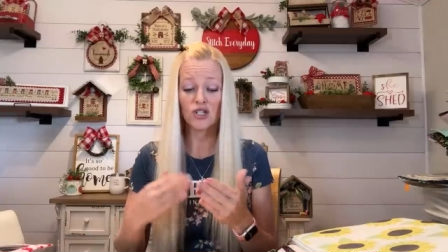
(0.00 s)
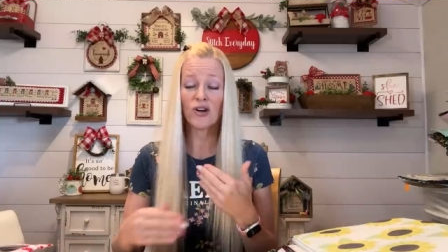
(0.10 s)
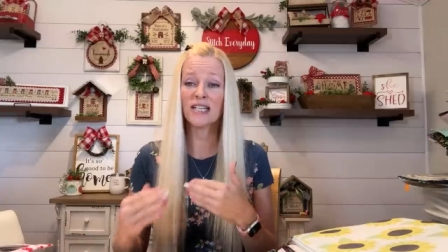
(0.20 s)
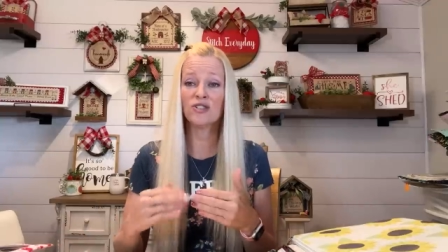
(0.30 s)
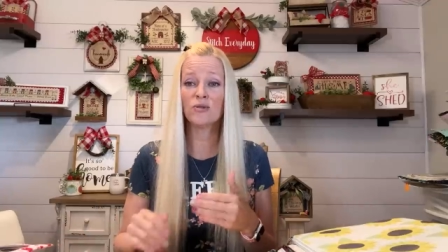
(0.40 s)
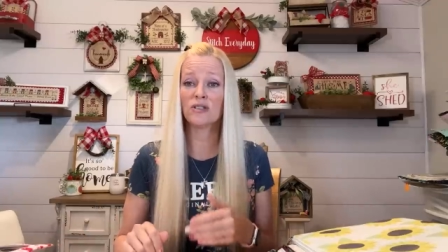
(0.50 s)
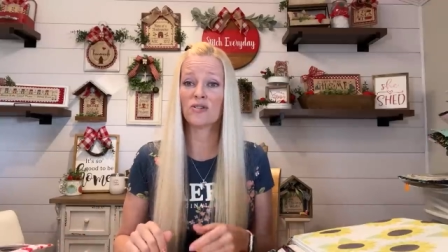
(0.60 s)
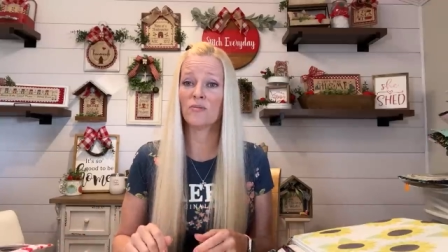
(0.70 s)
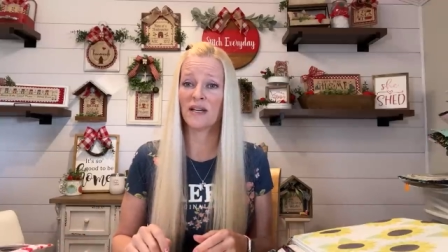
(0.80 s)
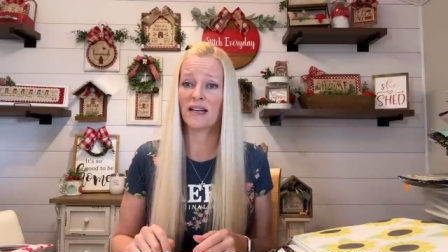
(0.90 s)
try to do a
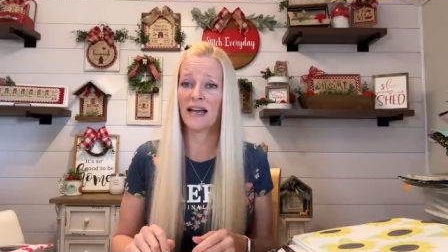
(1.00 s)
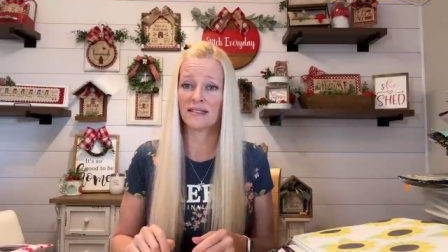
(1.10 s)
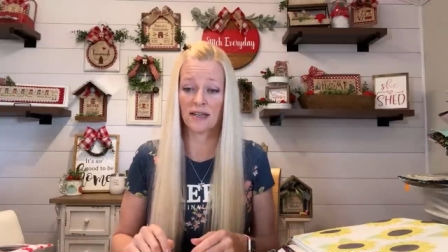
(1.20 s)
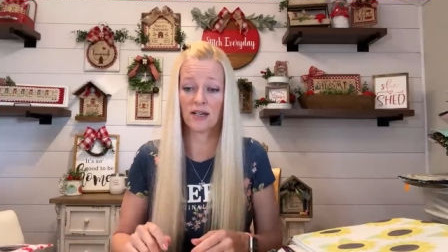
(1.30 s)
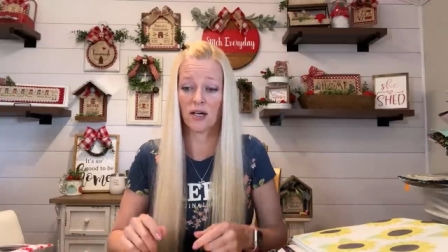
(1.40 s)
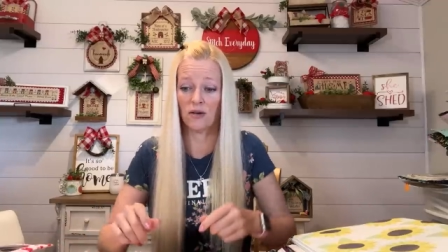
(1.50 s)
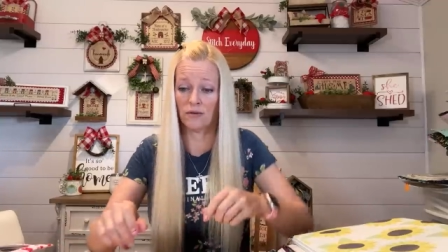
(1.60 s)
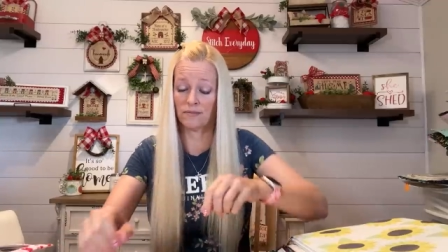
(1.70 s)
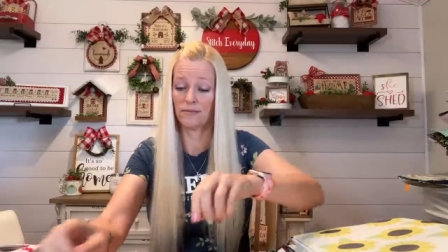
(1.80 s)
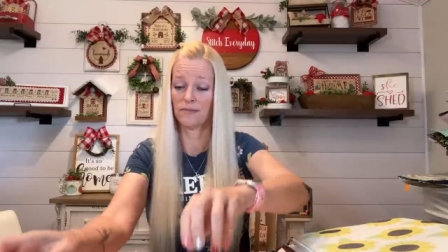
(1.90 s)
little bit as I go,
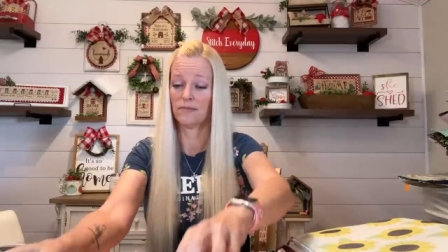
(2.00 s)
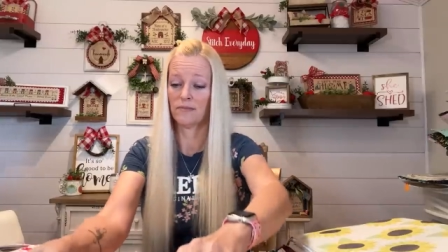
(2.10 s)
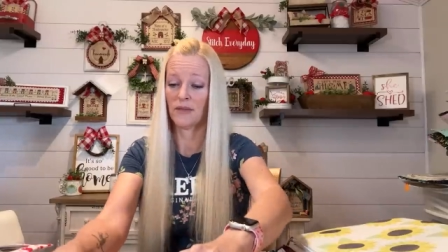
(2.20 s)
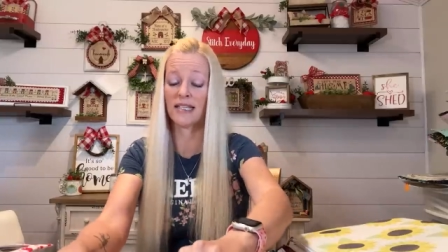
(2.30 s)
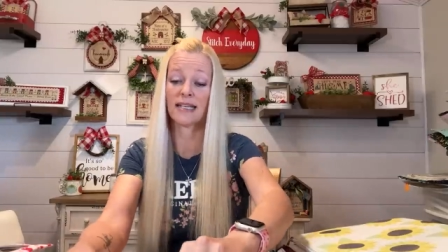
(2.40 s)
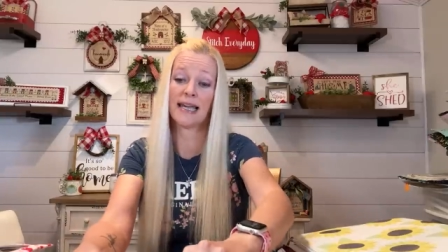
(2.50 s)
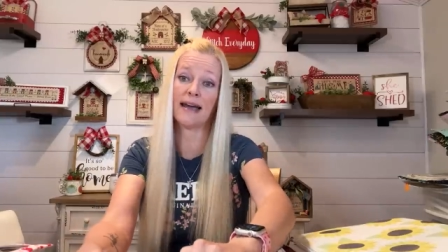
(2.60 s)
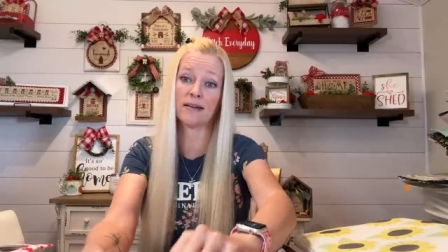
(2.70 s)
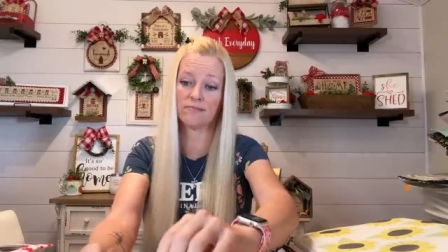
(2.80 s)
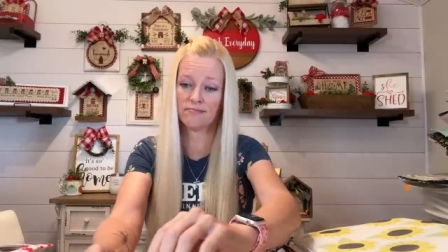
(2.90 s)
as I
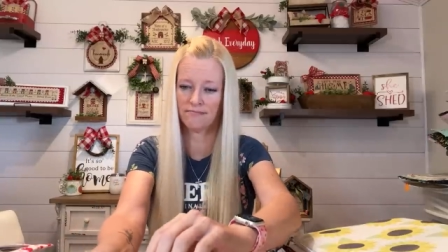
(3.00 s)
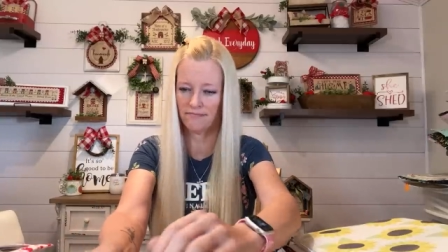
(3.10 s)
can.